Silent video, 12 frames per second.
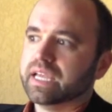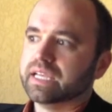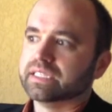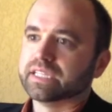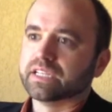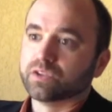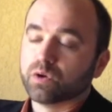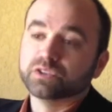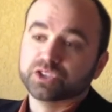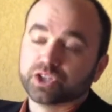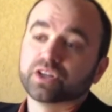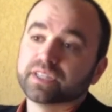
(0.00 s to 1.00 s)
is that those
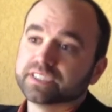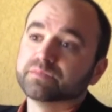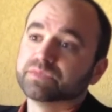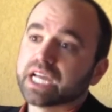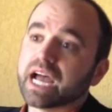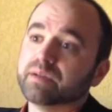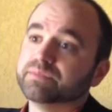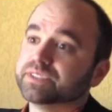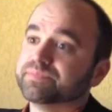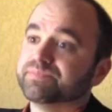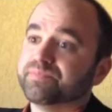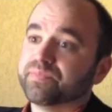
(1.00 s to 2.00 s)
journalism jobs,
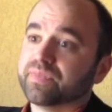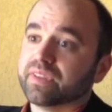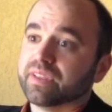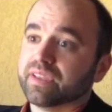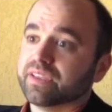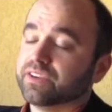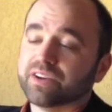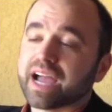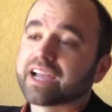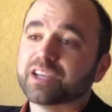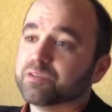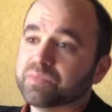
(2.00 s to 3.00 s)
you're
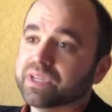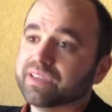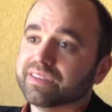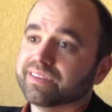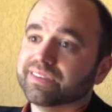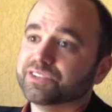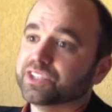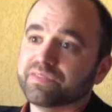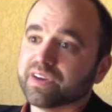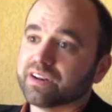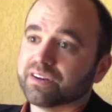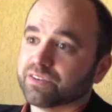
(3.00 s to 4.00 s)
not going to be the chief
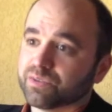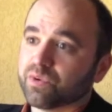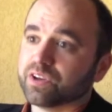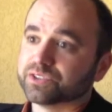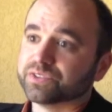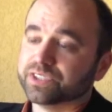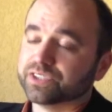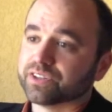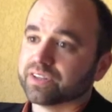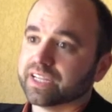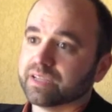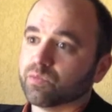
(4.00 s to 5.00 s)
editor of the Wall Street
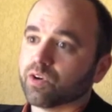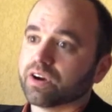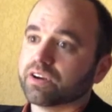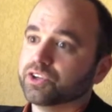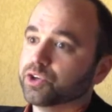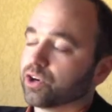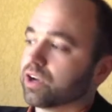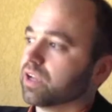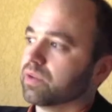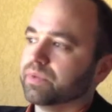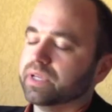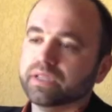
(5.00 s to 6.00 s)
Journal anymore. You're going
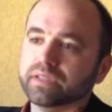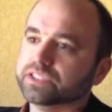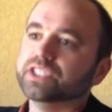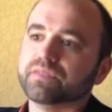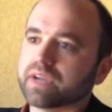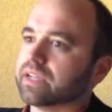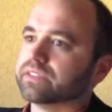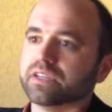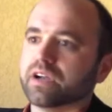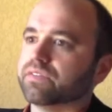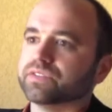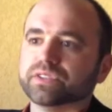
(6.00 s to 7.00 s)
to be the chief content
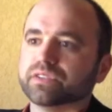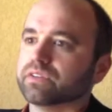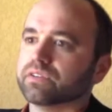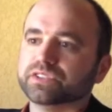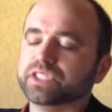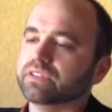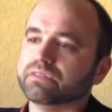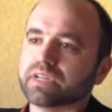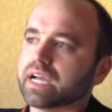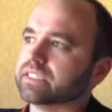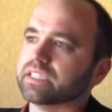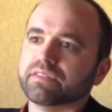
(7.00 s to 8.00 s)
officer or chief
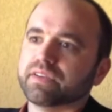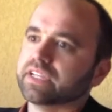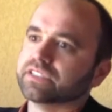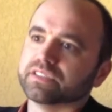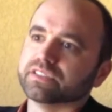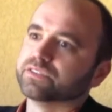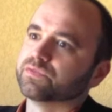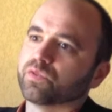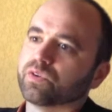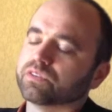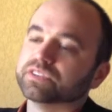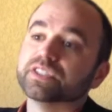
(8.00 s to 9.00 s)
content evangelist
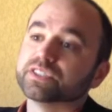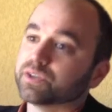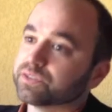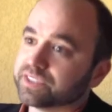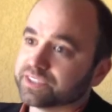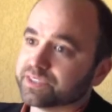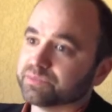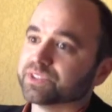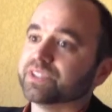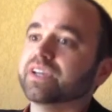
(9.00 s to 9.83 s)
for Cisco Systems.